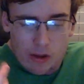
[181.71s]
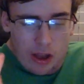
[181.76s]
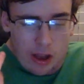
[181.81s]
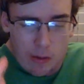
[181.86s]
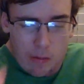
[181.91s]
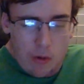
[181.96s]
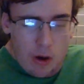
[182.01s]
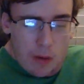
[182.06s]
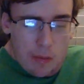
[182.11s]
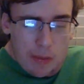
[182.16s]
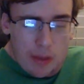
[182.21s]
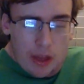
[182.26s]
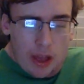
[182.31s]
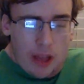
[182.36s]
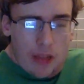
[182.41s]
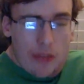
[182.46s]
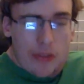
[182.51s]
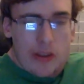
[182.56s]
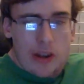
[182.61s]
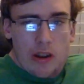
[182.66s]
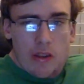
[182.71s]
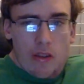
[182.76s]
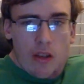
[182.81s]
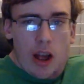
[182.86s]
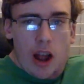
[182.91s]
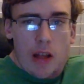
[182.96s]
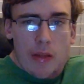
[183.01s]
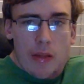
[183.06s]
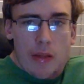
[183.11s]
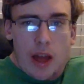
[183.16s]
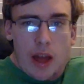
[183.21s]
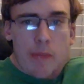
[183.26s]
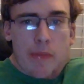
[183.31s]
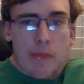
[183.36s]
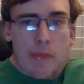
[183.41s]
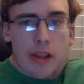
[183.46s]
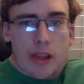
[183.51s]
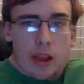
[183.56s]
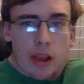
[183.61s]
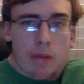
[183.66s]
worked. Because, you know, a lot of anime
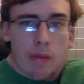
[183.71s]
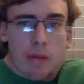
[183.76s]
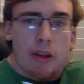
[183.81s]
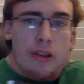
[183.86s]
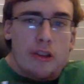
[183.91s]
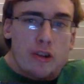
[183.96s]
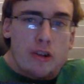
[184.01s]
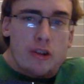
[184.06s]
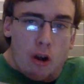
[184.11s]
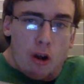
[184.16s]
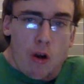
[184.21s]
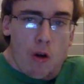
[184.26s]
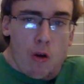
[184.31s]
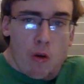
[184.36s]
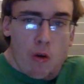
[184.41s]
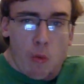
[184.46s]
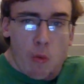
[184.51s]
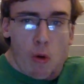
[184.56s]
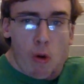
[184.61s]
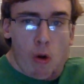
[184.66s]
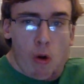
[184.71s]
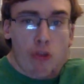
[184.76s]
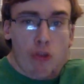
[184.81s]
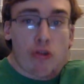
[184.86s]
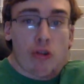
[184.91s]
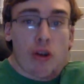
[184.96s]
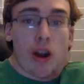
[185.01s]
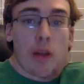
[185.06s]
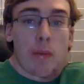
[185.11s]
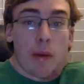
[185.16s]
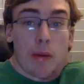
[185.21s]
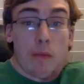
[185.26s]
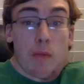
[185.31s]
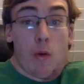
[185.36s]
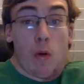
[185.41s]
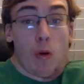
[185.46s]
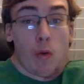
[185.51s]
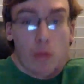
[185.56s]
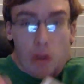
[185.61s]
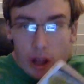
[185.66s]
that take place in our world try to be more
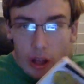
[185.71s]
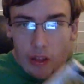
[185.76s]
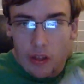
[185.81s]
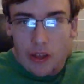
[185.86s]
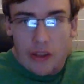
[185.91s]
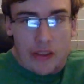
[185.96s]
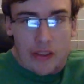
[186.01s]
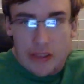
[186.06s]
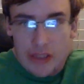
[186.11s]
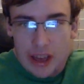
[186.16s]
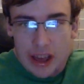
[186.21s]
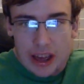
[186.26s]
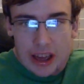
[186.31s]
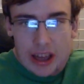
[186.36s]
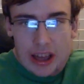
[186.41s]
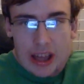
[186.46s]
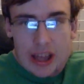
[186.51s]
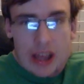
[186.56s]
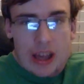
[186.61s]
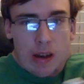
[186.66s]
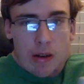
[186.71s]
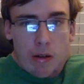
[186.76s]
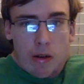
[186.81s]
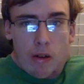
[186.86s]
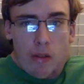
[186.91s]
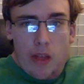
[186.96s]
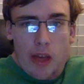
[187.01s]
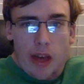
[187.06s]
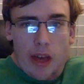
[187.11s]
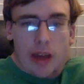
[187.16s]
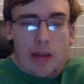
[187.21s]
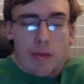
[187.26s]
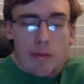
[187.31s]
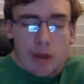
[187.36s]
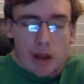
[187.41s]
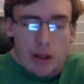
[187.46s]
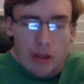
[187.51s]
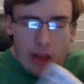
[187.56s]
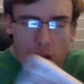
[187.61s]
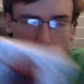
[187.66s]
realistic. But like, what I
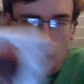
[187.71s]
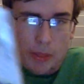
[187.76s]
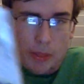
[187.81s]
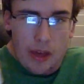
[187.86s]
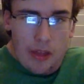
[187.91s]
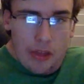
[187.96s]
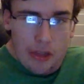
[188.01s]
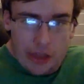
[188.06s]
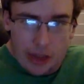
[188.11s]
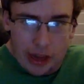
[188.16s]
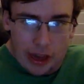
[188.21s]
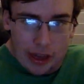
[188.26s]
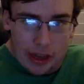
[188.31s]
like about this